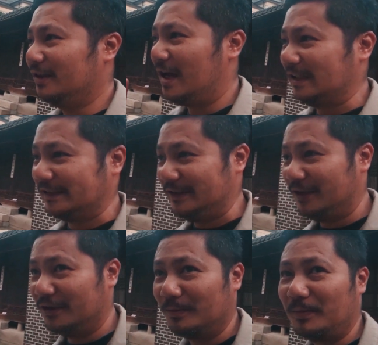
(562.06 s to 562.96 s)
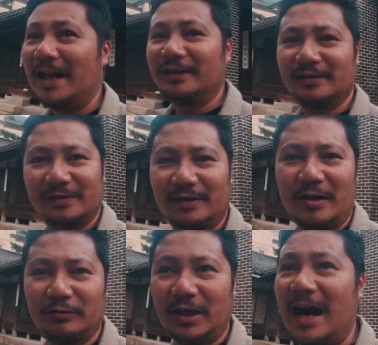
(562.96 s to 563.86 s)
as the other palaces
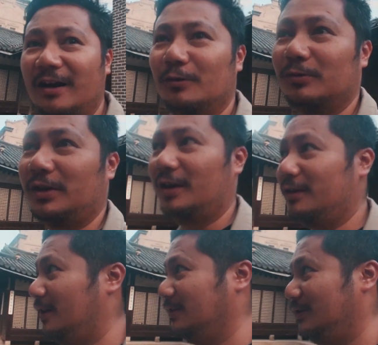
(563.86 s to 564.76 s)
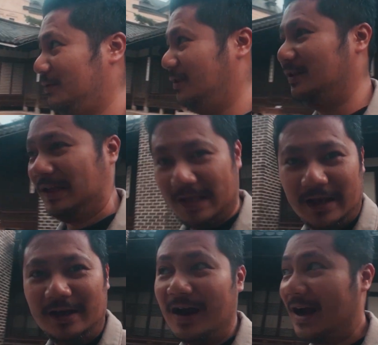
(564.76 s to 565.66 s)
around Hanok area. As you can see,
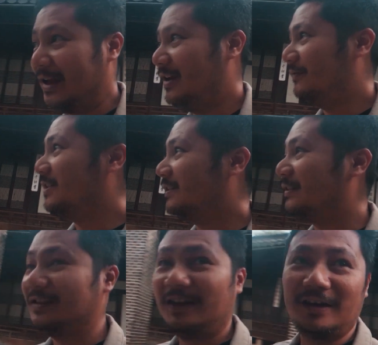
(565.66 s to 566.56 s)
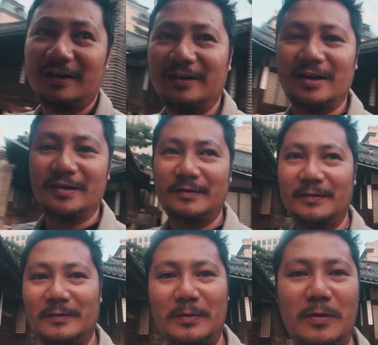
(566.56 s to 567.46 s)
I have this area
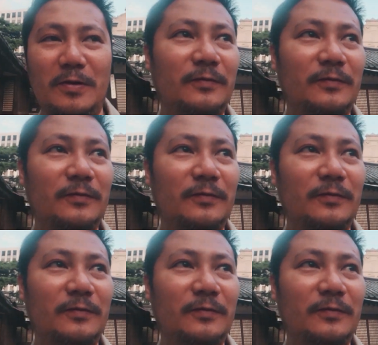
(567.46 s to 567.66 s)
all for